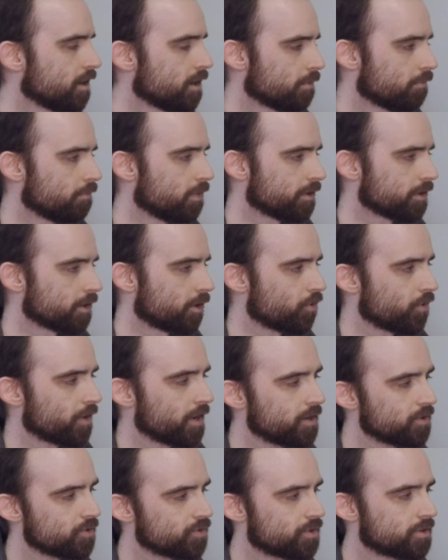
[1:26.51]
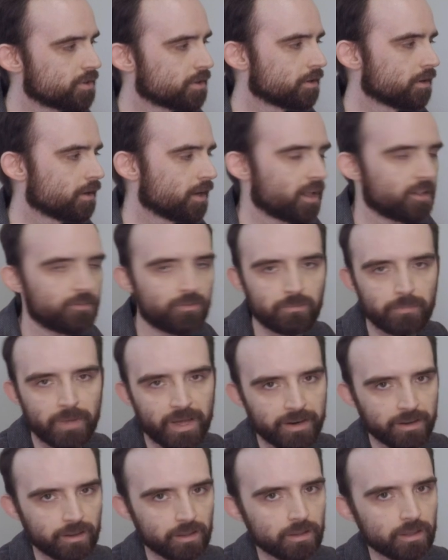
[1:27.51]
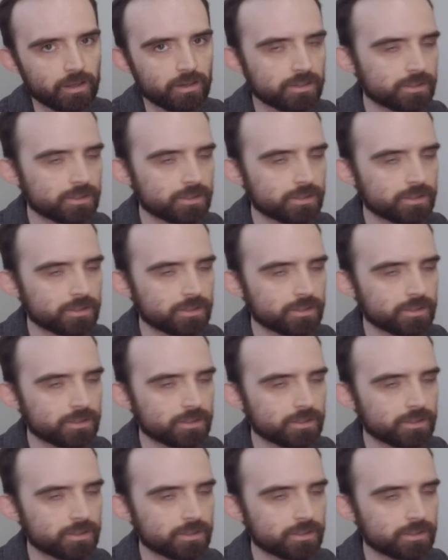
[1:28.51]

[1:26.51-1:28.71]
but arranged alphabetically,